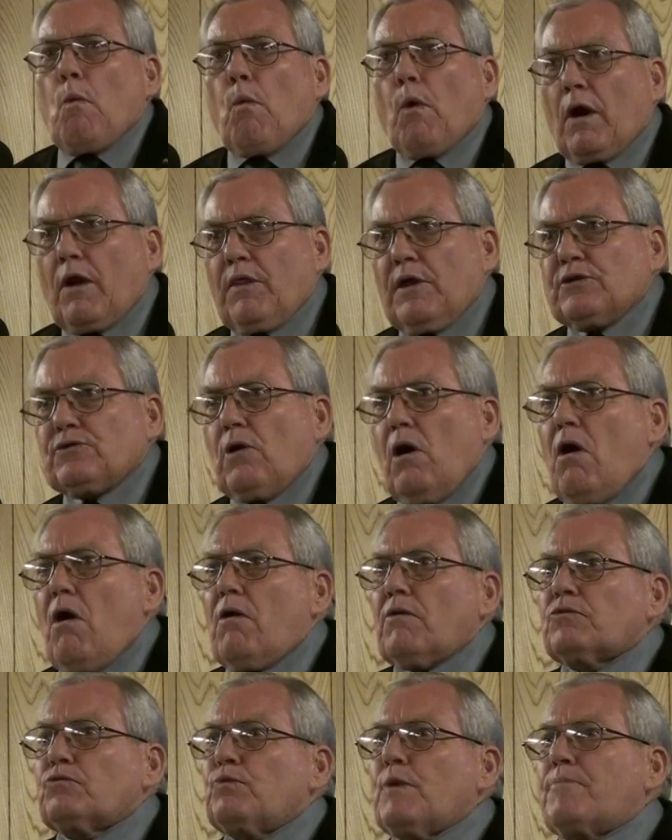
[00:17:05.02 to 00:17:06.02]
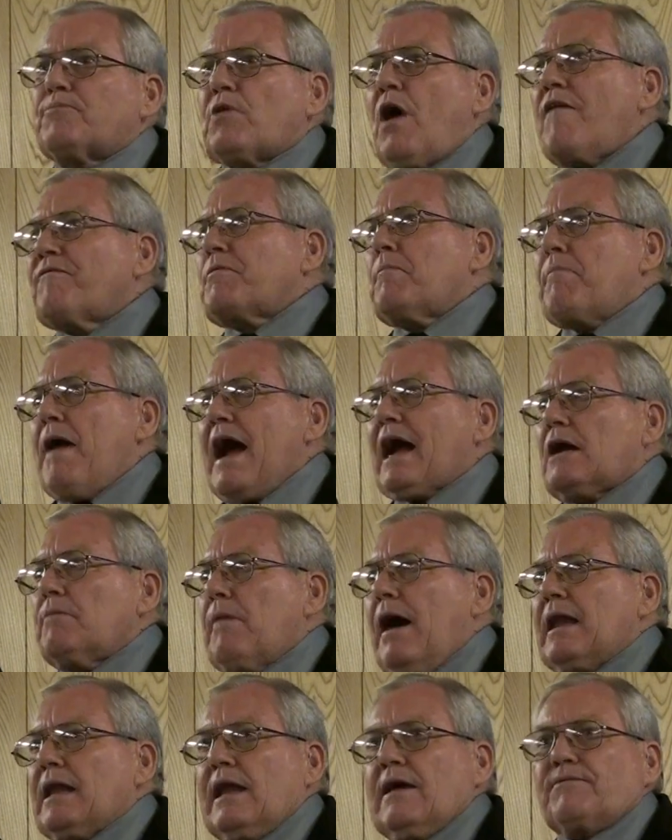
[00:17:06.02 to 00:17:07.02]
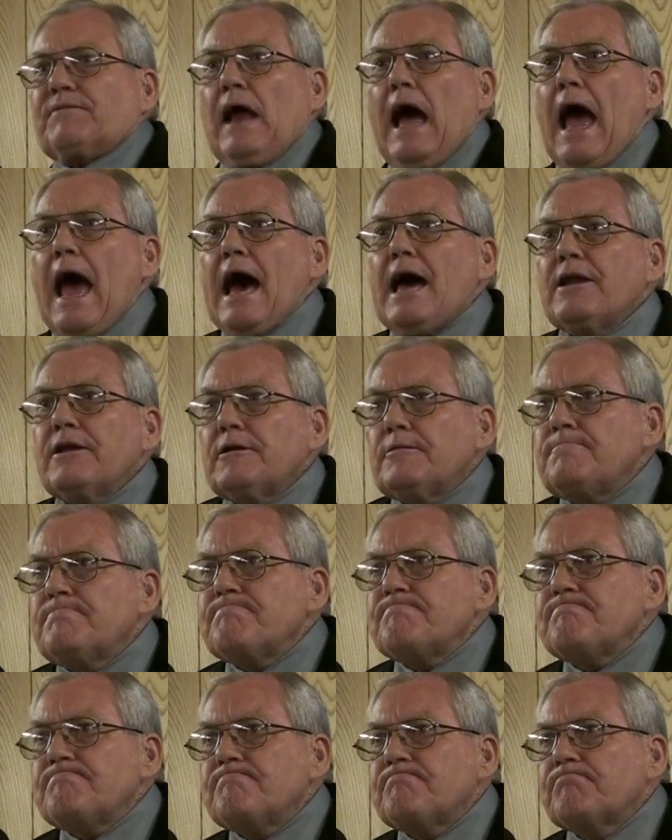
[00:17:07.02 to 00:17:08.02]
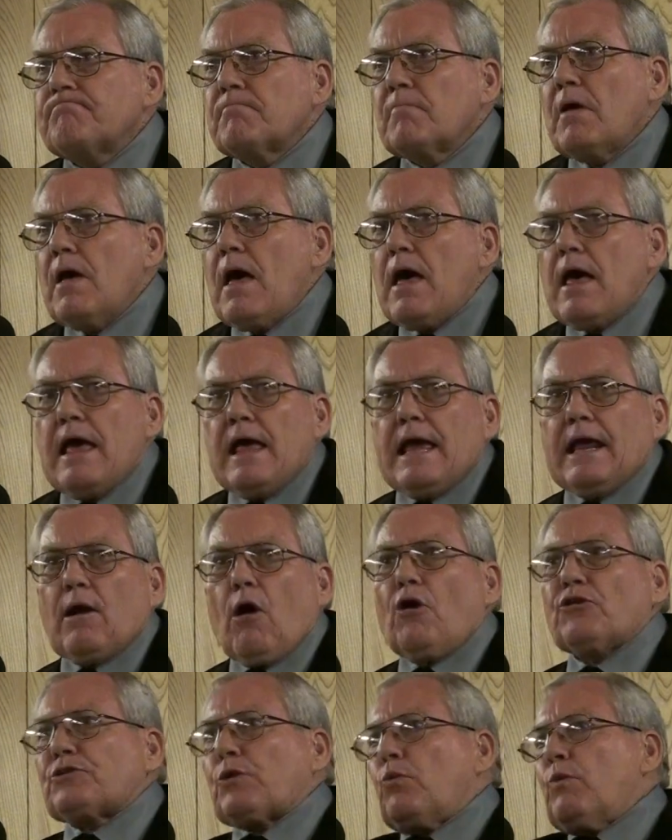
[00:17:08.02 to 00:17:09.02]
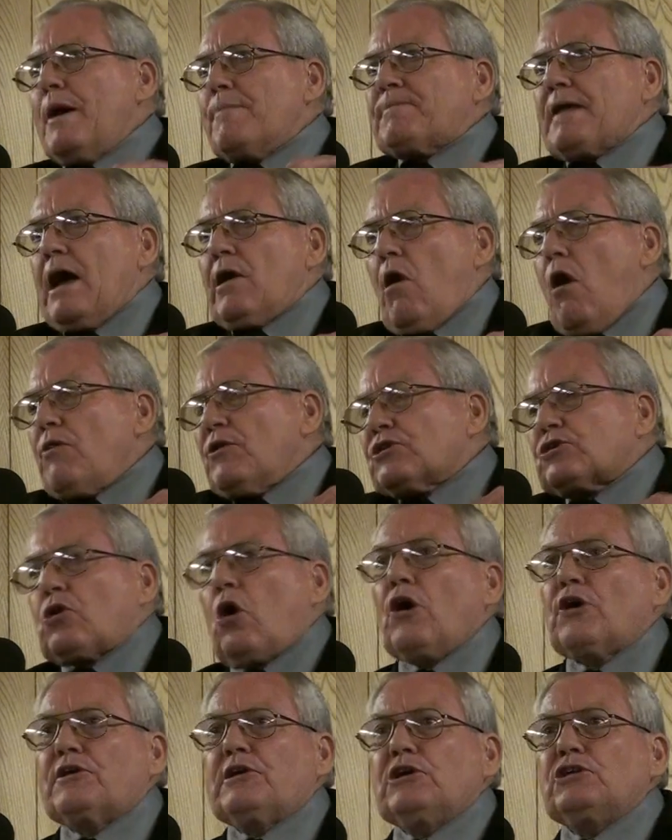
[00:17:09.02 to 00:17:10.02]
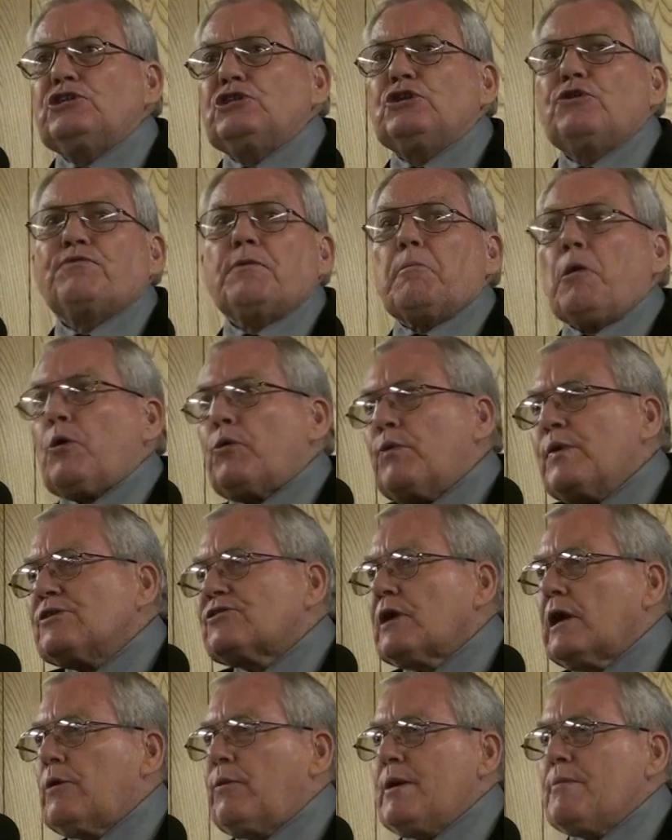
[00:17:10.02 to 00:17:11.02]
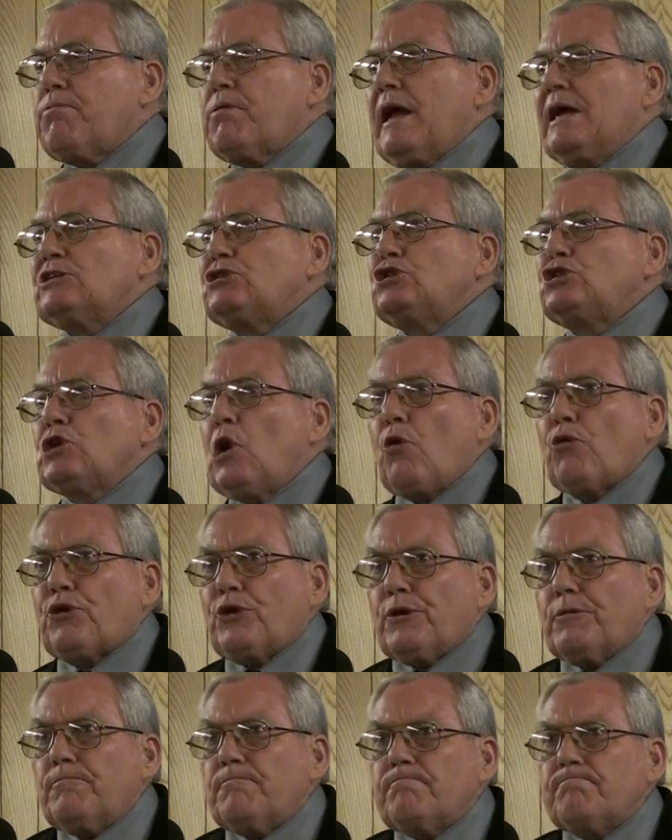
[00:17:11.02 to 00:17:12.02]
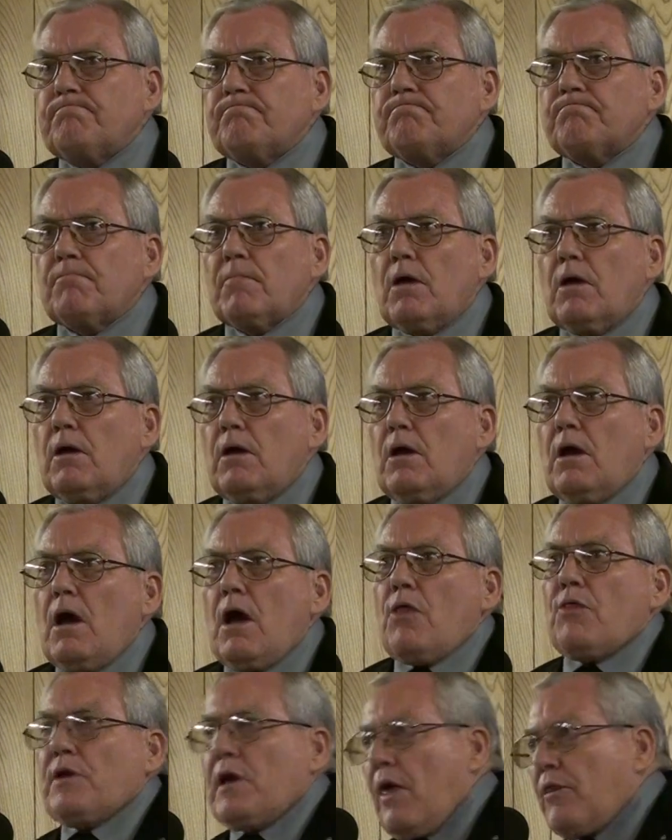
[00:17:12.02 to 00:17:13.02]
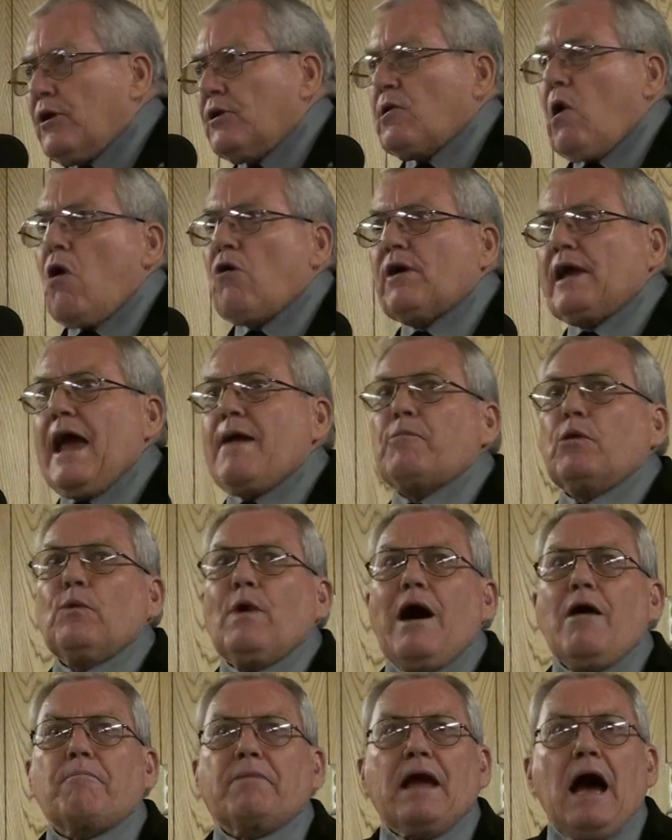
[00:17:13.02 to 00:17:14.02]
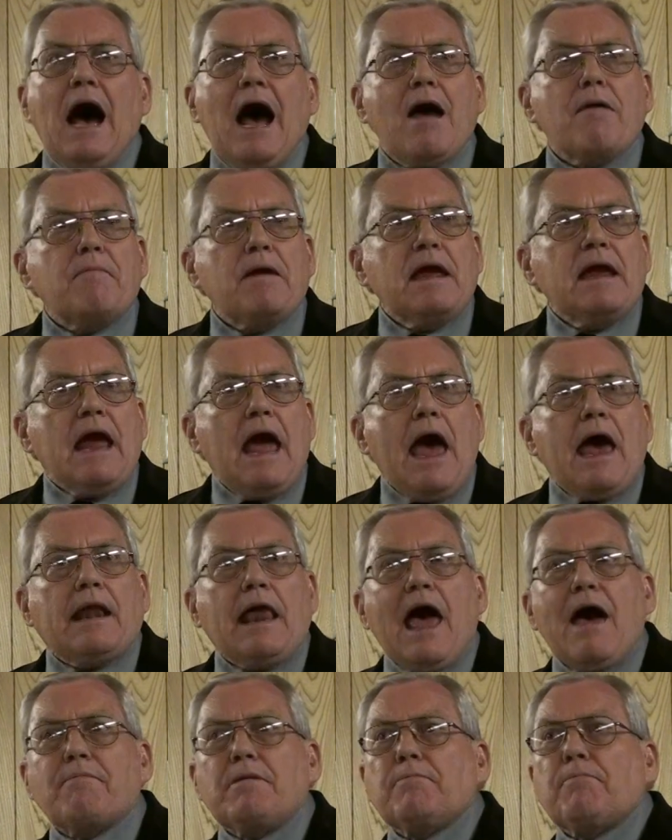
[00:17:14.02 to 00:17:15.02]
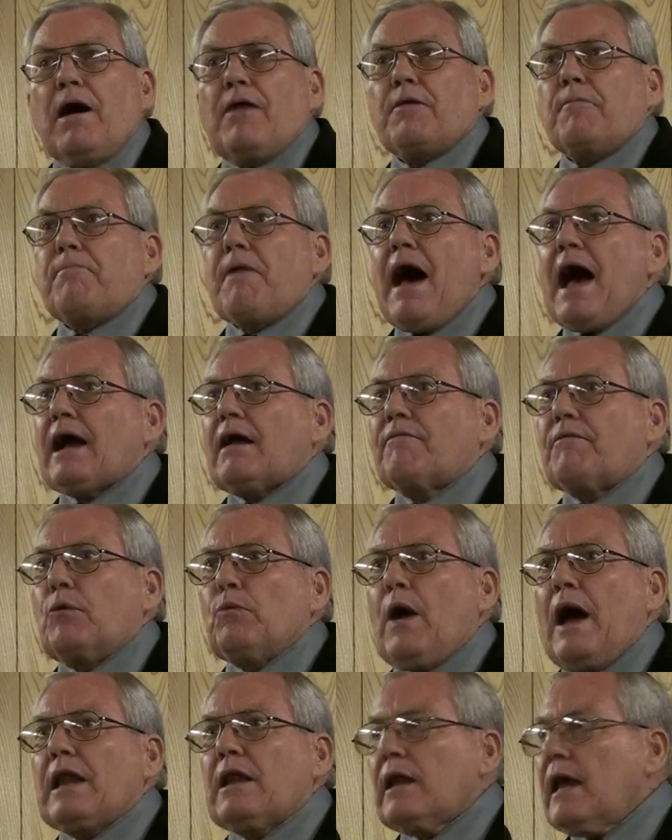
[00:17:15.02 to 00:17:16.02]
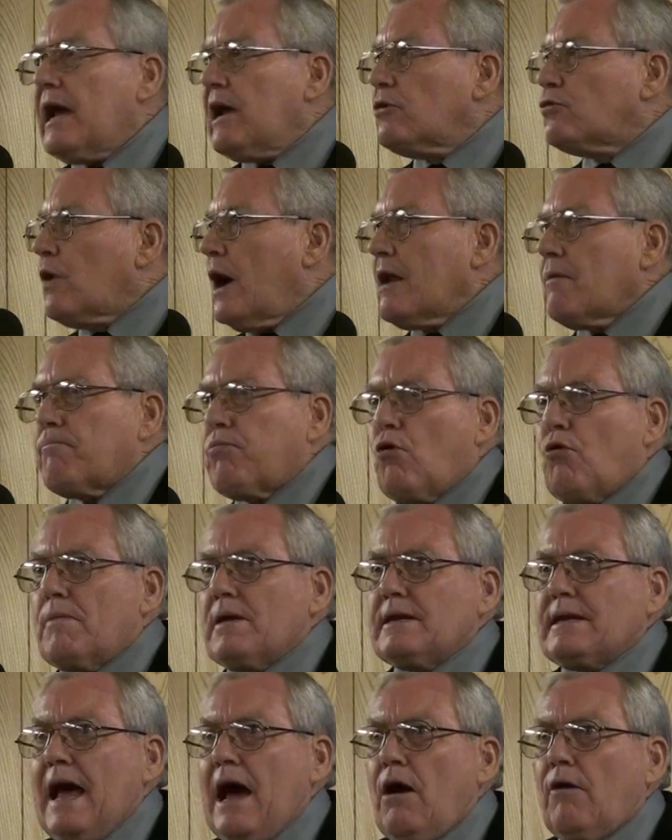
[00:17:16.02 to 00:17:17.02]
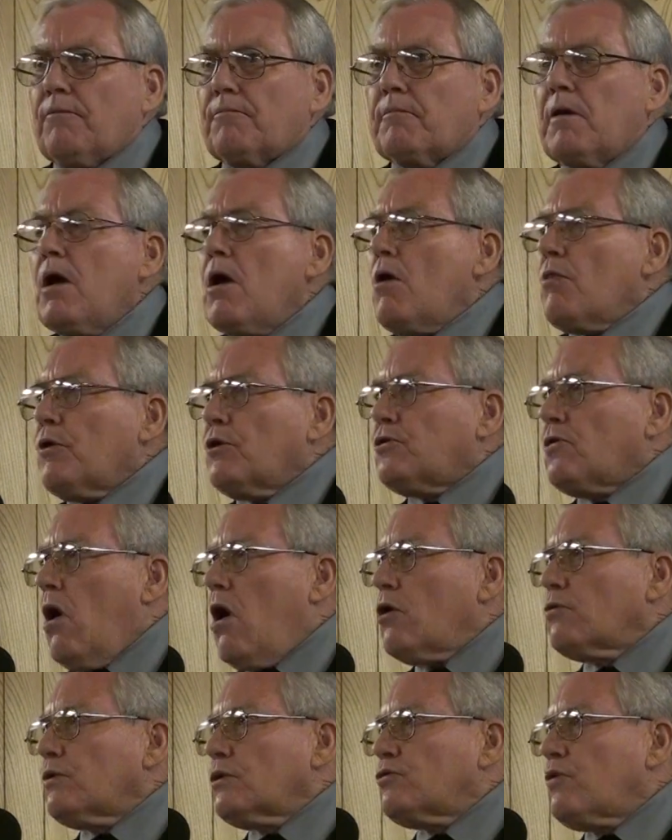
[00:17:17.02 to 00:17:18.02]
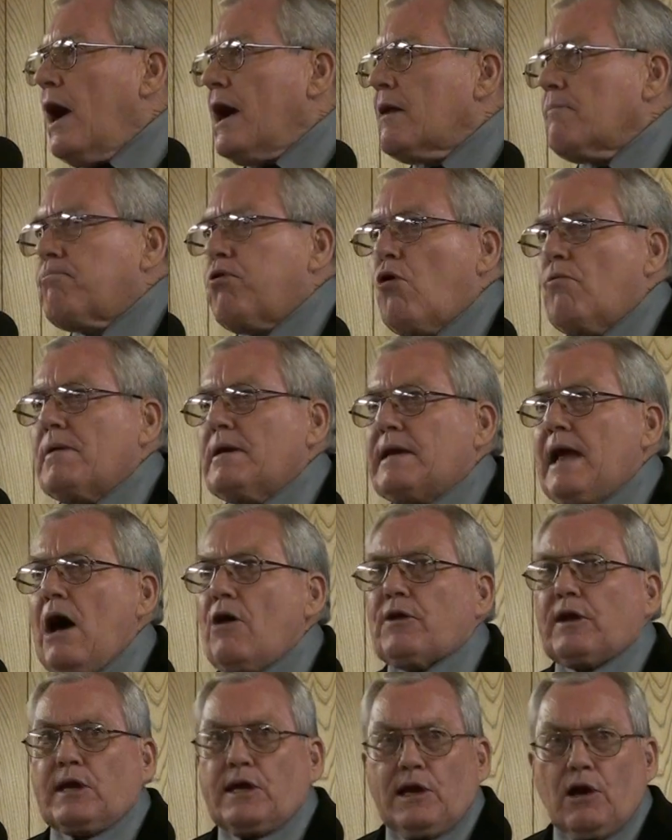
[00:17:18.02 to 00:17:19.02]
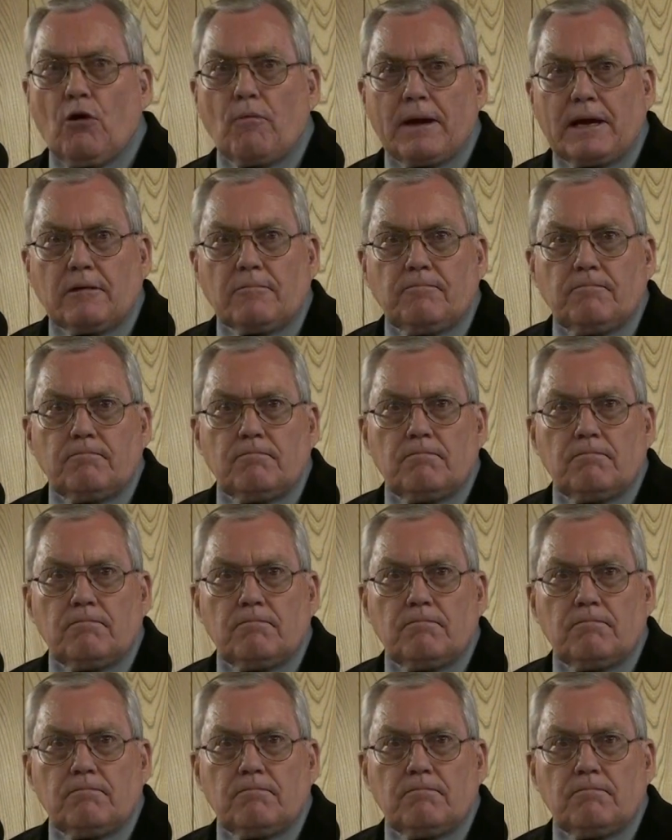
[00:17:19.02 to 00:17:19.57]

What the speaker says: One of the dogs ripped off the back of my left hand. It also ripped out all the scar tissue from a recently replaced shoulder. The other dog came around behind me and had me by the back of the right leg, trying to pull me down. The dogs were trying to pull me down to kill me.